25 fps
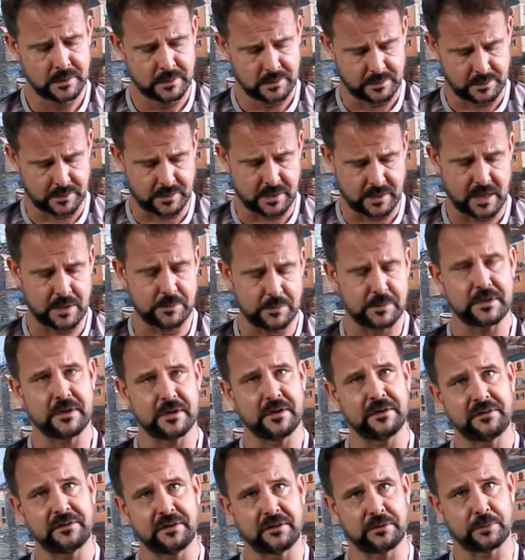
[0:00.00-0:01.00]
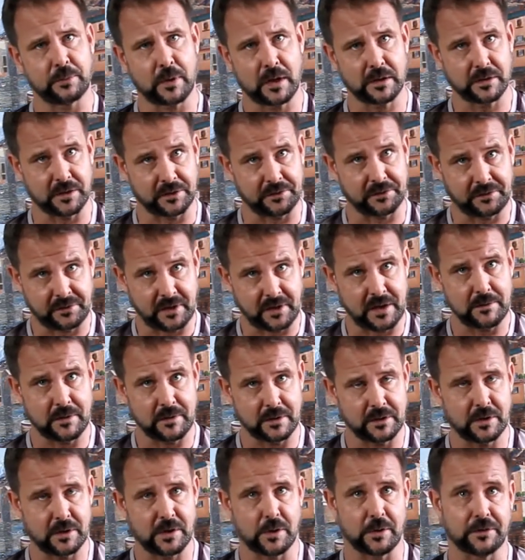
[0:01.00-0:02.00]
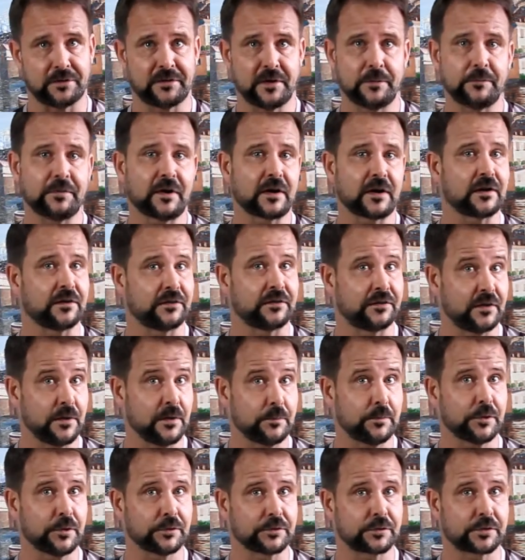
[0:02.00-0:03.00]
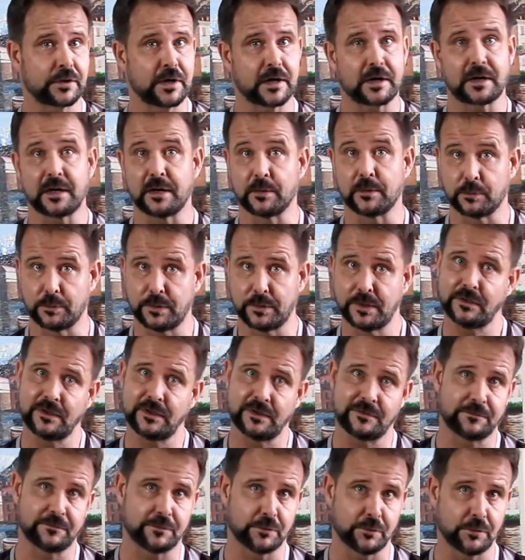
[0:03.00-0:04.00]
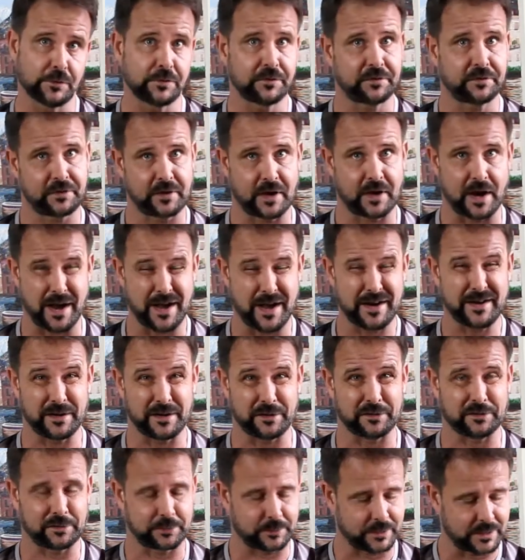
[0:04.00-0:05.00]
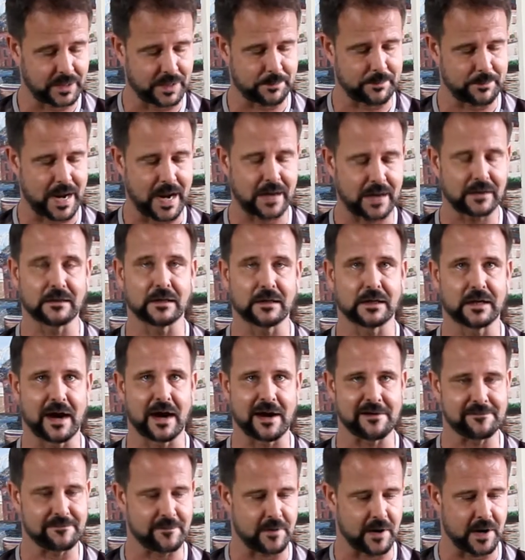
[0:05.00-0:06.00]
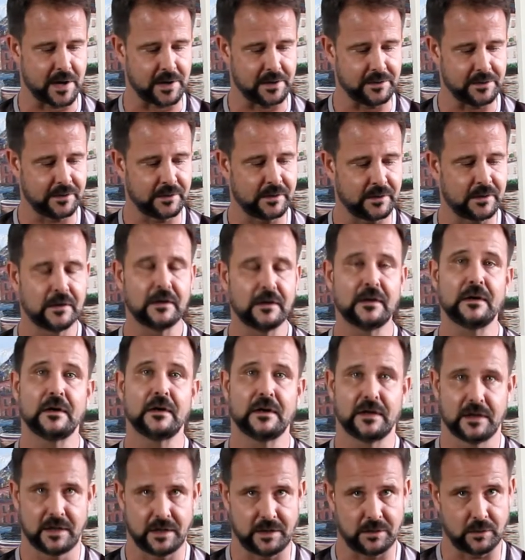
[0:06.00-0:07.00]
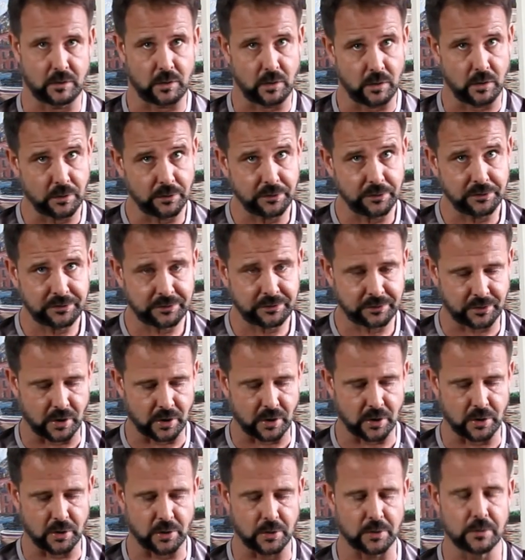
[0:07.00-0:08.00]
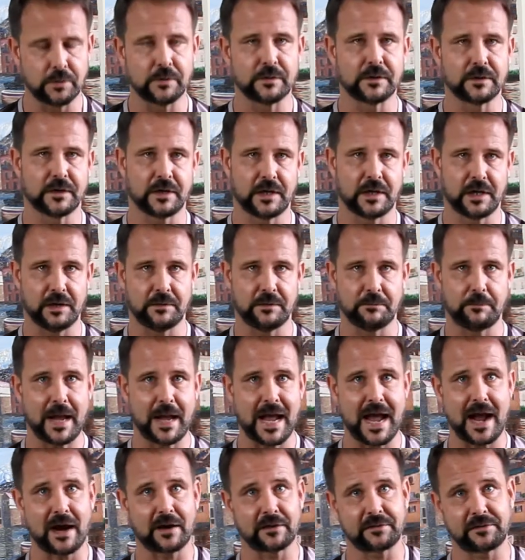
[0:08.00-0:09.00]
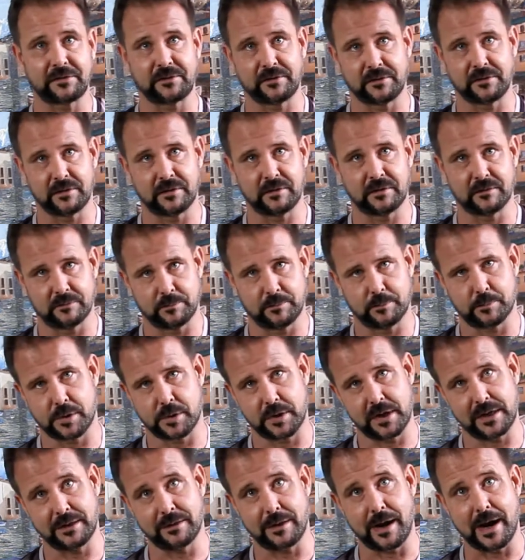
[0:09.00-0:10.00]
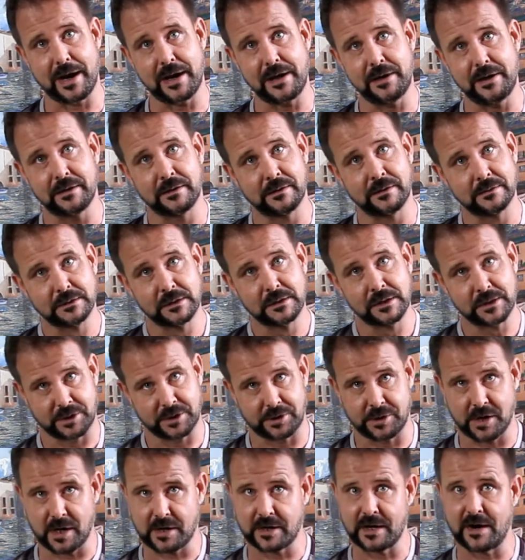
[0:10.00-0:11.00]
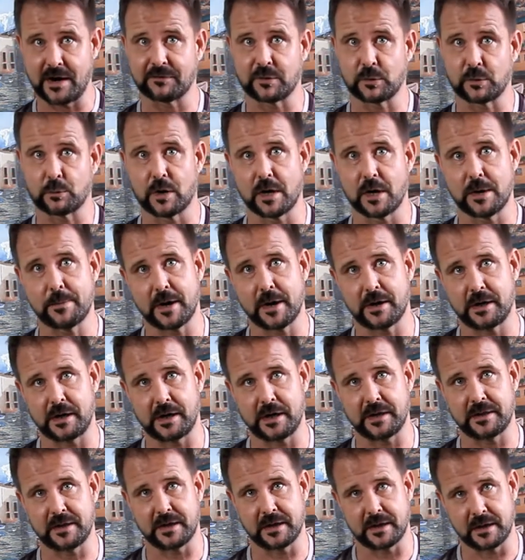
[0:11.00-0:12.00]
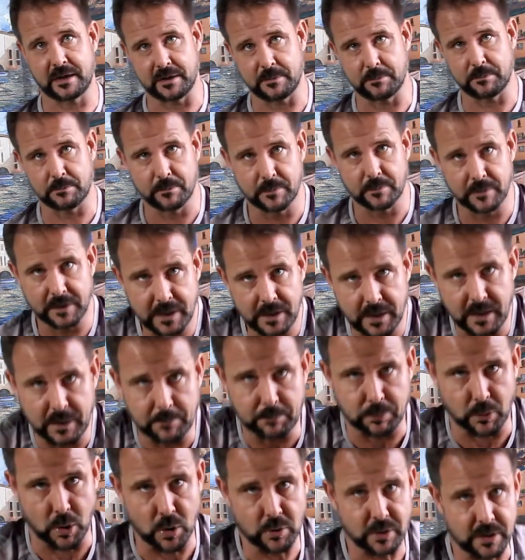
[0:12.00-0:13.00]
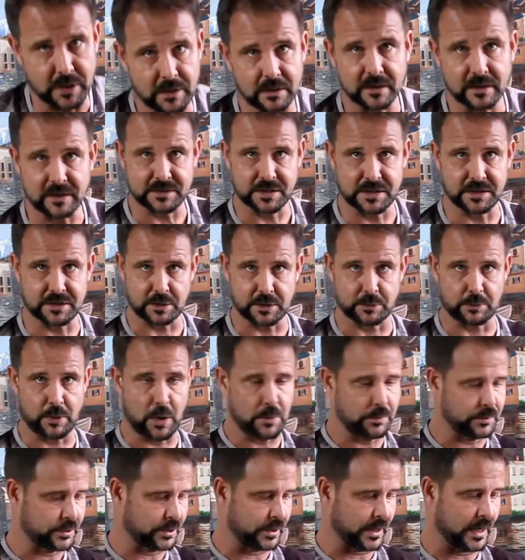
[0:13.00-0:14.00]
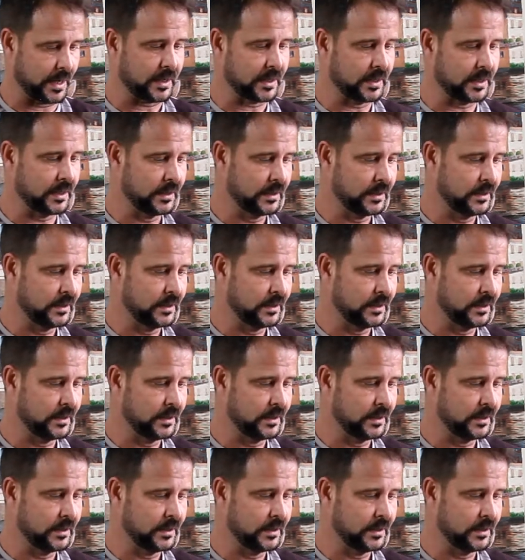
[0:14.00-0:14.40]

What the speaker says: the key with this is, while it seems like a simple trick, it really fools the audience really badly, I find. And also, it packs pretty light. You're not going to have to worry about anything getting broken because it's a rope trick.